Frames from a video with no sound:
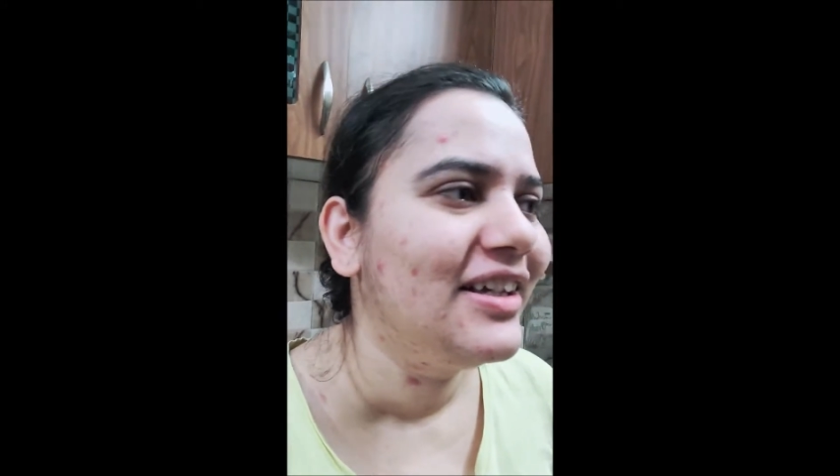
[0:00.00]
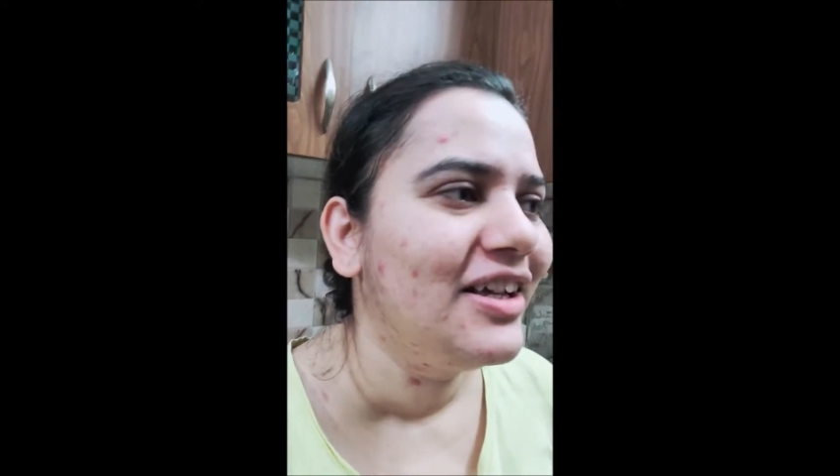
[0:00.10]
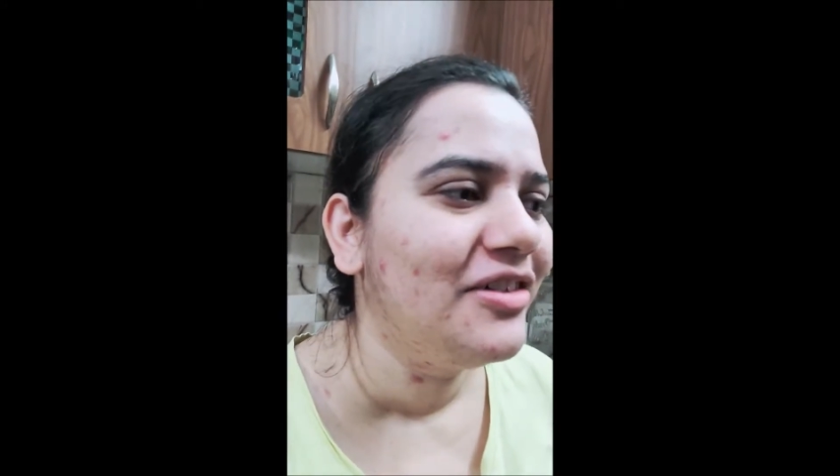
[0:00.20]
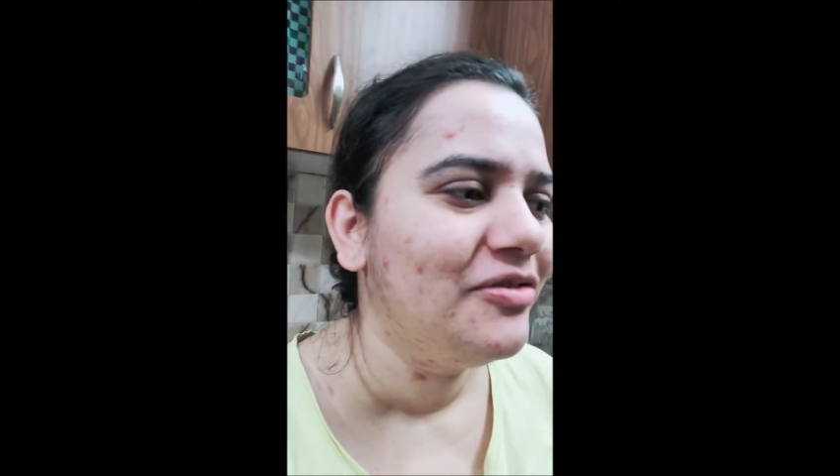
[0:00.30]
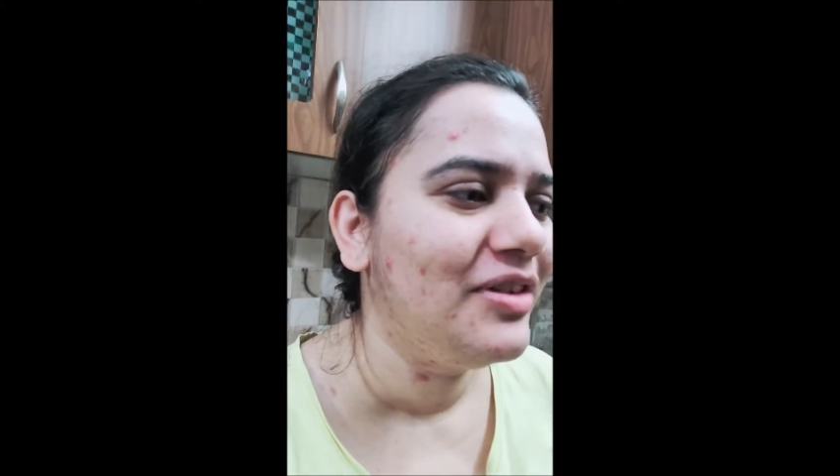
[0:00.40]

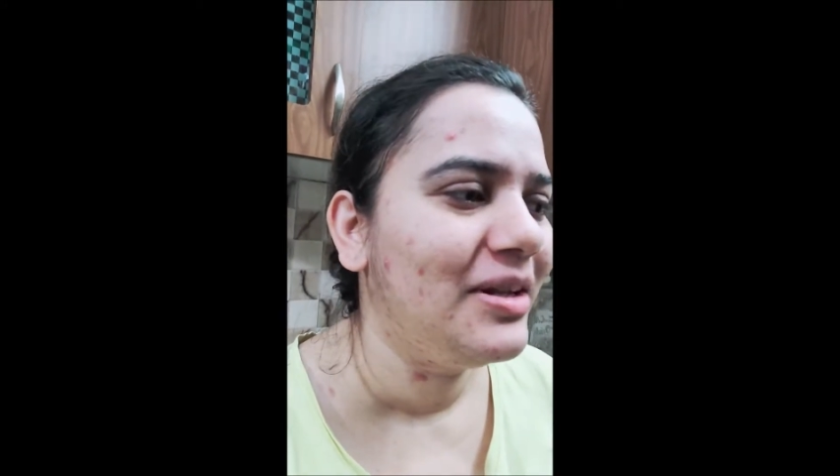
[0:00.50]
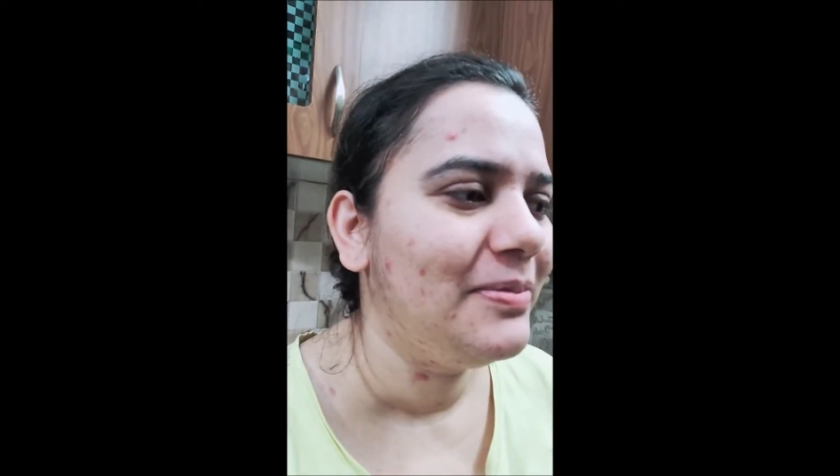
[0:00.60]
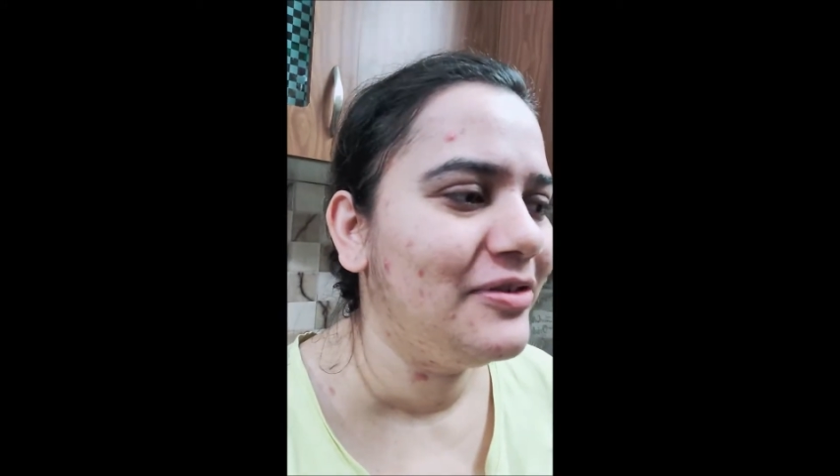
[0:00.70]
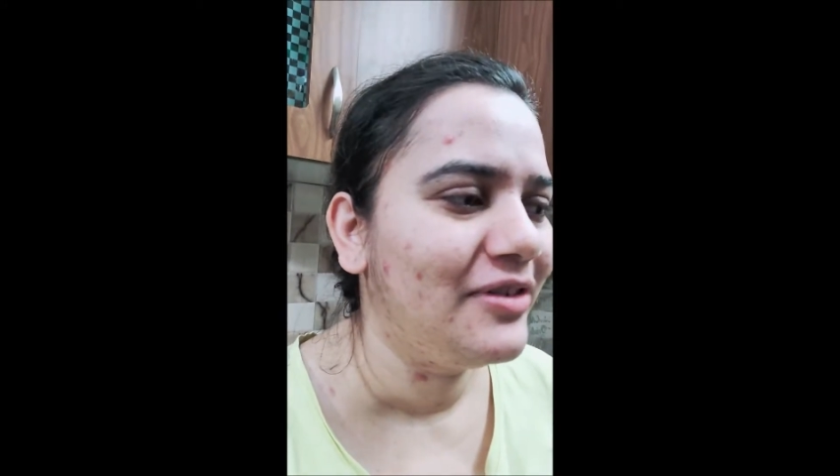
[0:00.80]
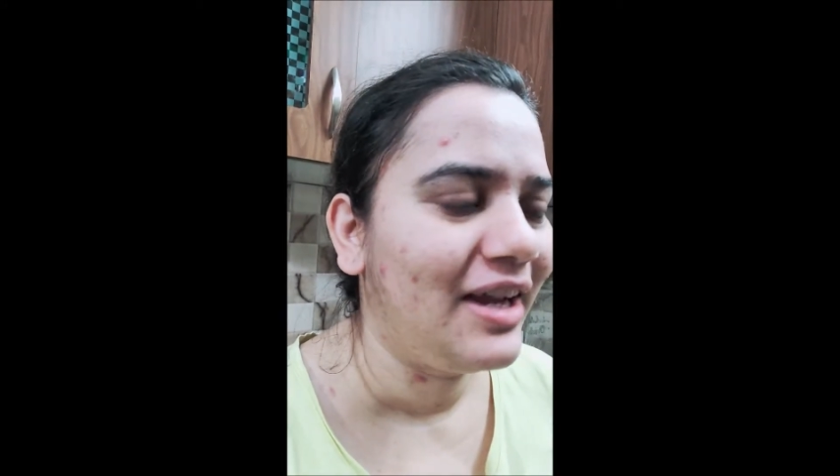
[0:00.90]
we'll be
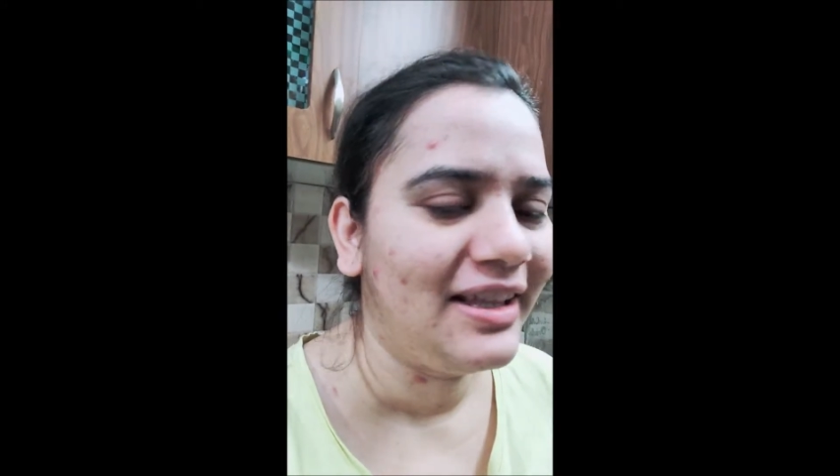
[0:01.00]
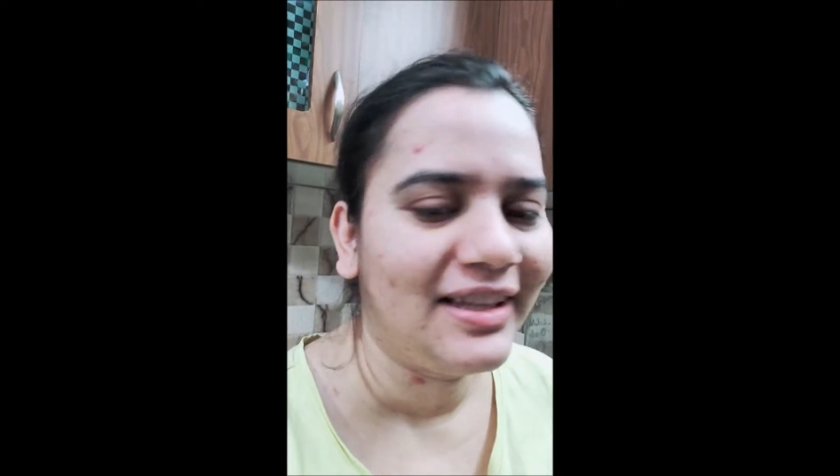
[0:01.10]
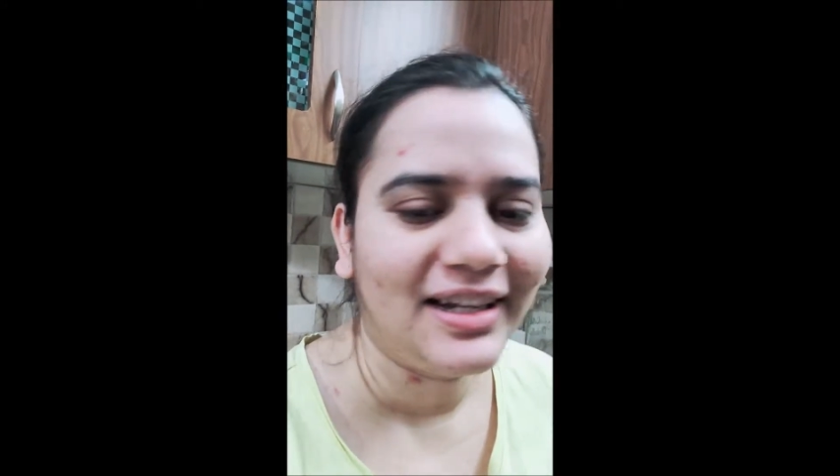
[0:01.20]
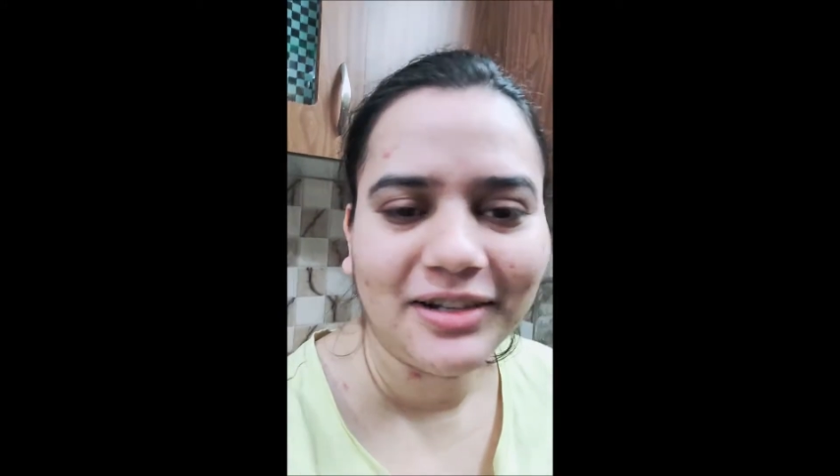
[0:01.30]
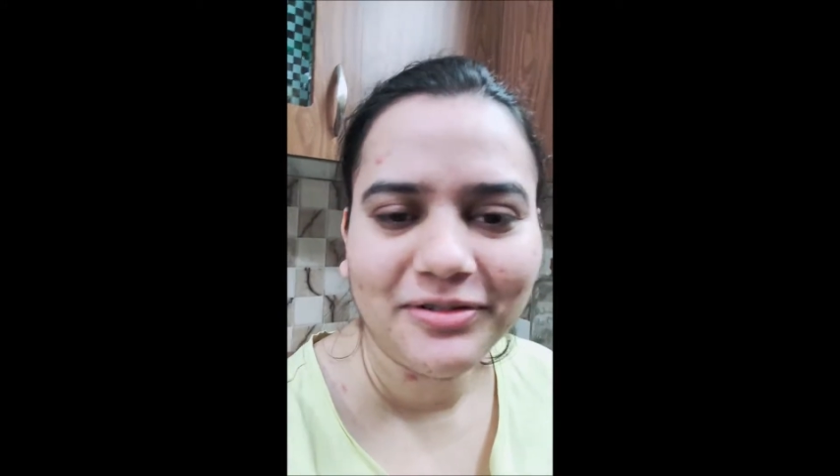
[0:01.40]
trying that
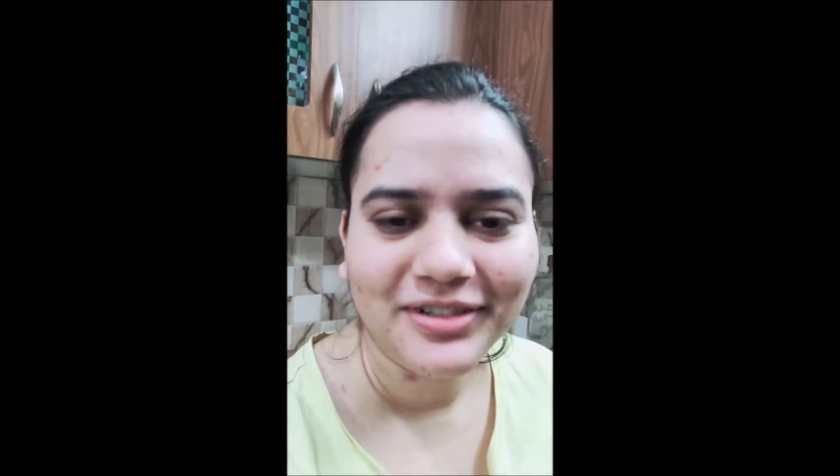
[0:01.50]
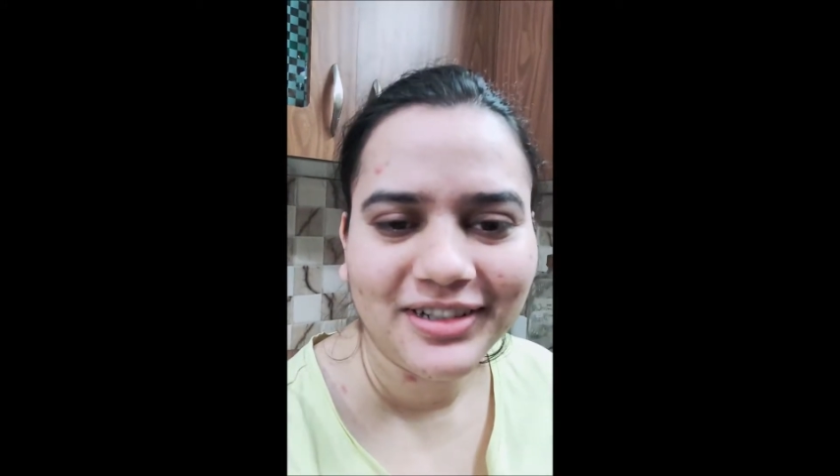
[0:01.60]
out.